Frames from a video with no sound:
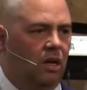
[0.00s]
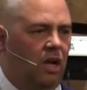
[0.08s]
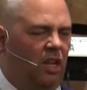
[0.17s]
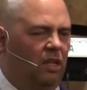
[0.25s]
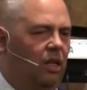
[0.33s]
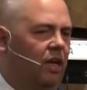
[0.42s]

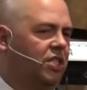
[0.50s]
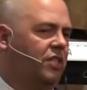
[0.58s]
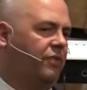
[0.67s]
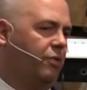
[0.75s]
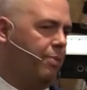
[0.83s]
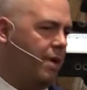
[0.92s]
a lust
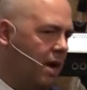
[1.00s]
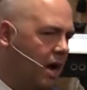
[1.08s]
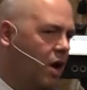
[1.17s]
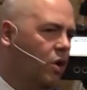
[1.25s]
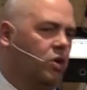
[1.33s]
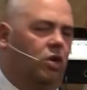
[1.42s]
for
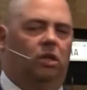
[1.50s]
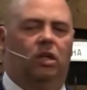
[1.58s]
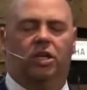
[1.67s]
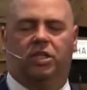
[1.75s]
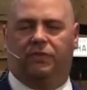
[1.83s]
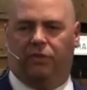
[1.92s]
power, a
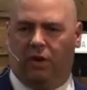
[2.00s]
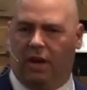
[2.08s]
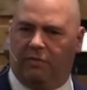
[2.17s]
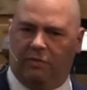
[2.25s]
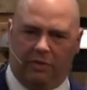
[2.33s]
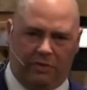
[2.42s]
lust for
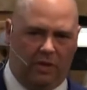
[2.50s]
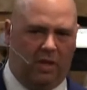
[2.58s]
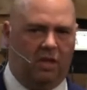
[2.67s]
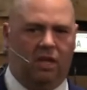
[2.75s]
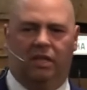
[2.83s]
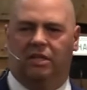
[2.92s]

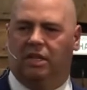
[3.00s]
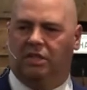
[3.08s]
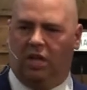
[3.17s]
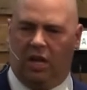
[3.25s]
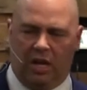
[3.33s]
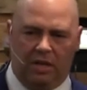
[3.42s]
everything that is
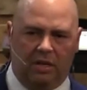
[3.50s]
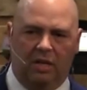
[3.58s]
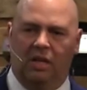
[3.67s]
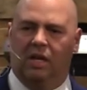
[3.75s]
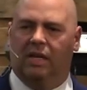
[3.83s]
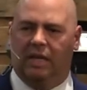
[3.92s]

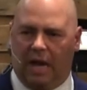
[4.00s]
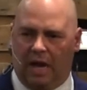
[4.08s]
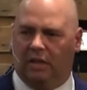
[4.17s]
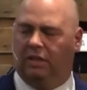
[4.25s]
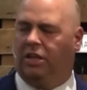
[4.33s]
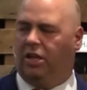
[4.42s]

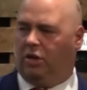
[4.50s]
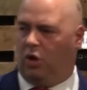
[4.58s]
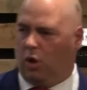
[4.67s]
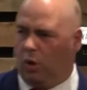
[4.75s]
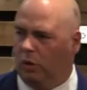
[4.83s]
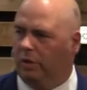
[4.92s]
ungodly,
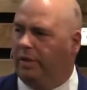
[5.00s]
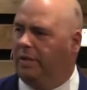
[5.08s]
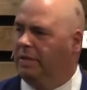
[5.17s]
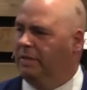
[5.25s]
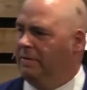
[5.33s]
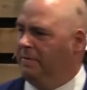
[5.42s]

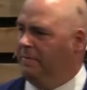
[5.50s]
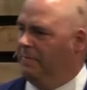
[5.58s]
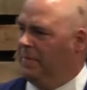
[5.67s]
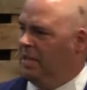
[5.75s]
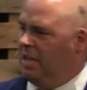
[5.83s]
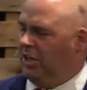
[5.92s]
unholy.
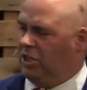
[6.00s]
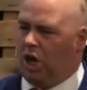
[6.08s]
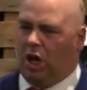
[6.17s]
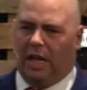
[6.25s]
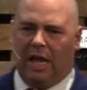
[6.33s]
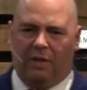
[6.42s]
It's
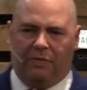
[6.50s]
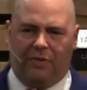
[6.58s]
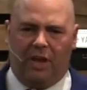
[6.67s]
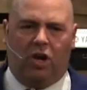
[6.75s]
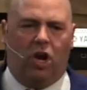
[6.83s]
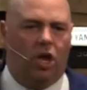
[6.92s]
all out
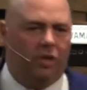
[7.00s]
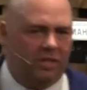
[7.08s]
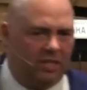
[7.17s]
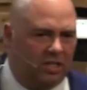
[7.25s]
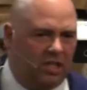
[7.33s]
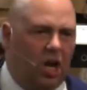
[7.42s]
there, all this
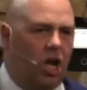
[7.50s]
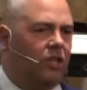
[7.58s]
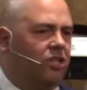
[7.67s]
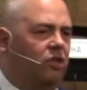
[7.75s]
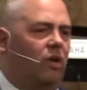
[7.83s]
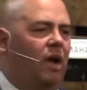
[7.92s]
is all the
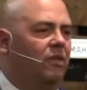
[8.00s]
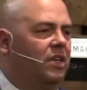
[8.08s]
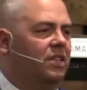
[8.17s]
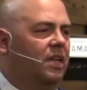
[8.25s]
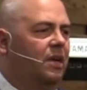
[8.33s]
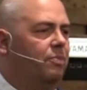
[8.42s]

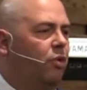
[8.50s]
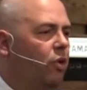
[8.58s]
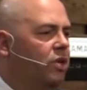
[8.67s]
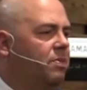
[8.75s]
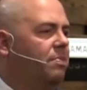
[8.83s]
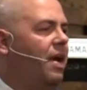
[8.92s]
surroundings, and it
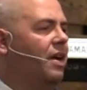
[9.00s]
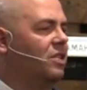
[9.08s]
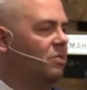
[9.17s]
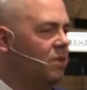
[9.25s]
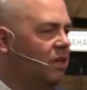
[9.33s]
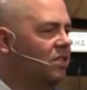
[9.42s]
points back
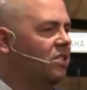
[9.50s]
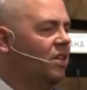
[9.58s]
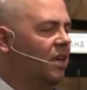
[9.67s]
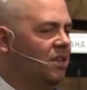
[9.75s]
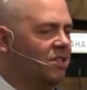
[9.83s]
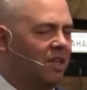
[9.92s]
to me and
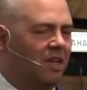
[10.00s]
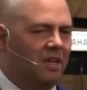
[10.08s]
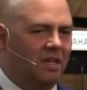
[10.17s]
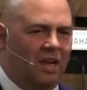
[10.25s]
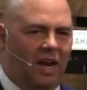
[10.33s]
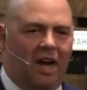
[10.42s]
says,
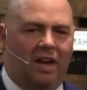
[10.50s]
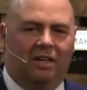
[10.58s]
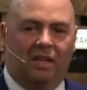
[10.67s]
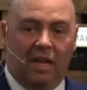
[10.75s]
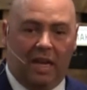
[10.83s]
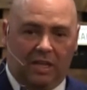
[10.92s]
God,
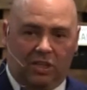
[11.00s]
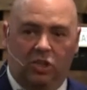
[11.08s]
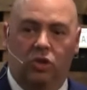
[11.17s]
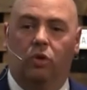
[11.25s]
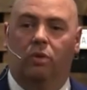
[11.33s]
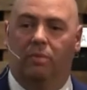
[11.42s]
it's
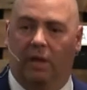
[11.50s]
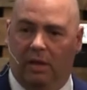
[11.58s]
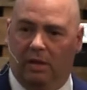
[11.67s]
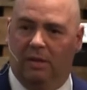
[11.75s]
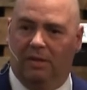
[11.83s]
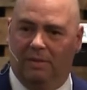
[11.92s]
you and me.